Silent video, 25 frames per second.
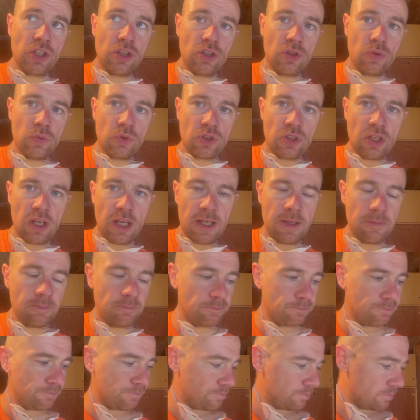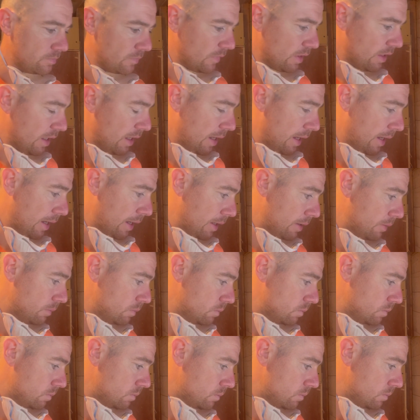that you'll see.
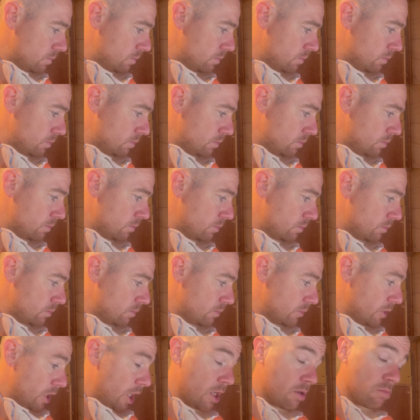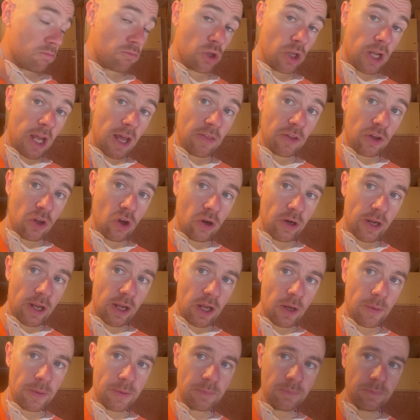Yeah, get in the car and get
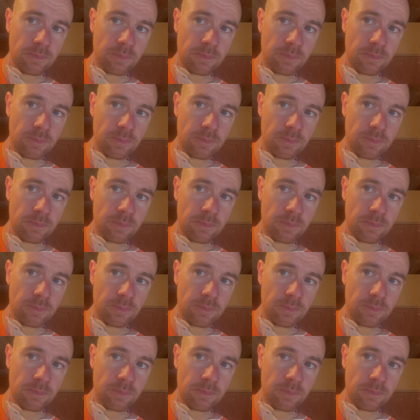going.